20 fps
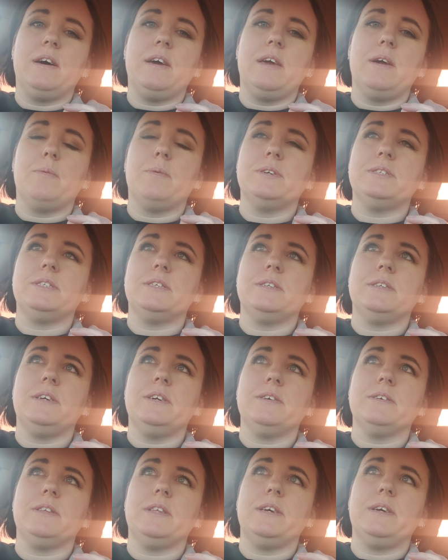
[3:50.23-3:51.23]
It wasn't
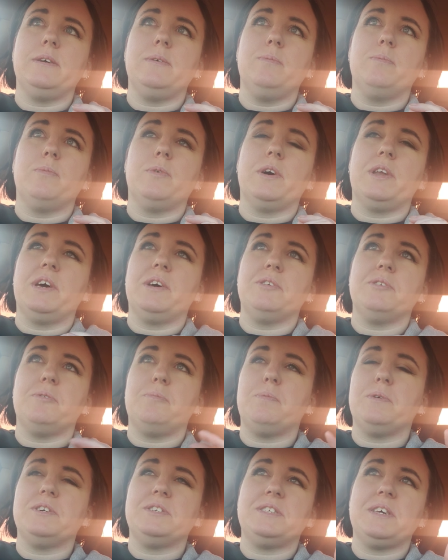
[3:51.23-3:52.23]
nearly
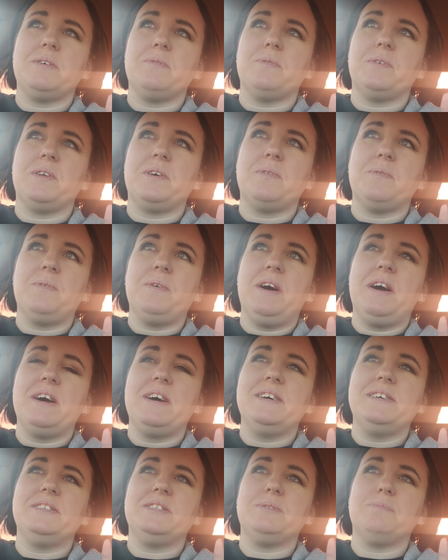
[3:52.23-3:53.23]
100% what it
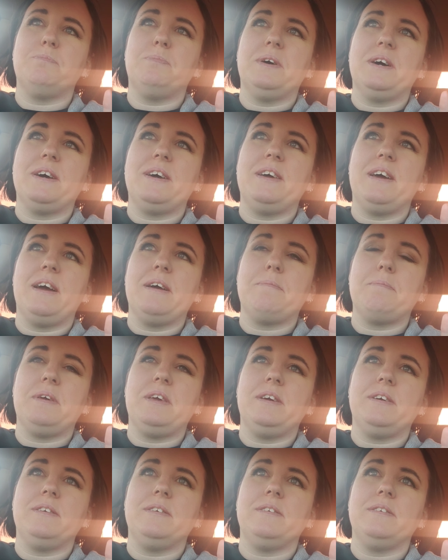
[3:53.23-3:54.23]
was, but I
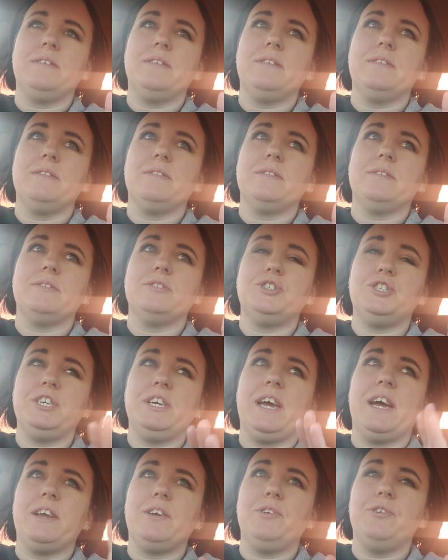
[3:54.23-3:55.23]
mean,
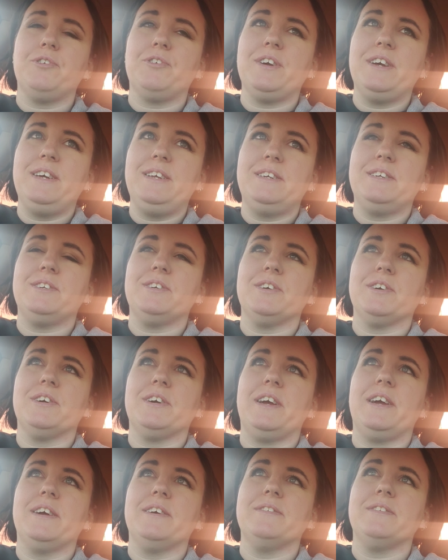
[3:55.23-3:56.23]
she had green in her
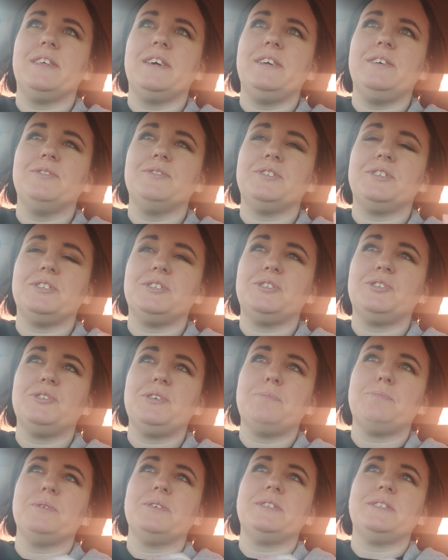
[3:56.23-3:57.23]
hair. They used a
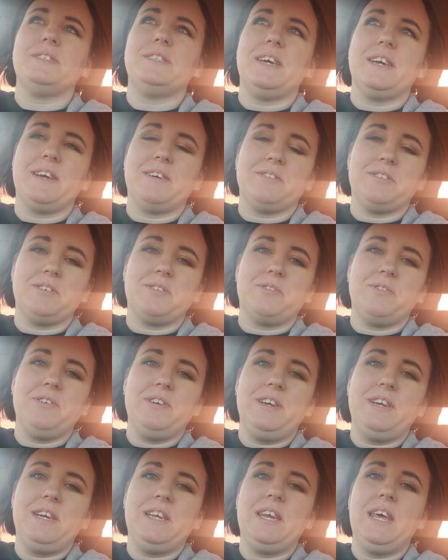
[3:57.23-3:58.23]
stripper to take out the
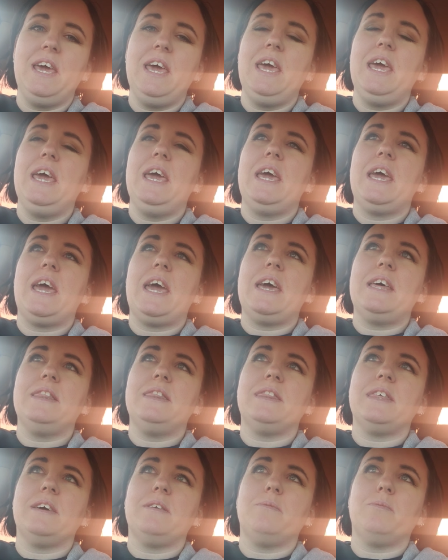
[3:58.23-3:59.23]
green,
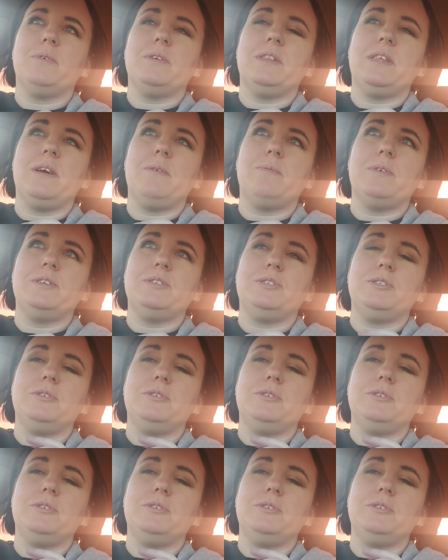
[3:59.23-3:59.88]
and then when they went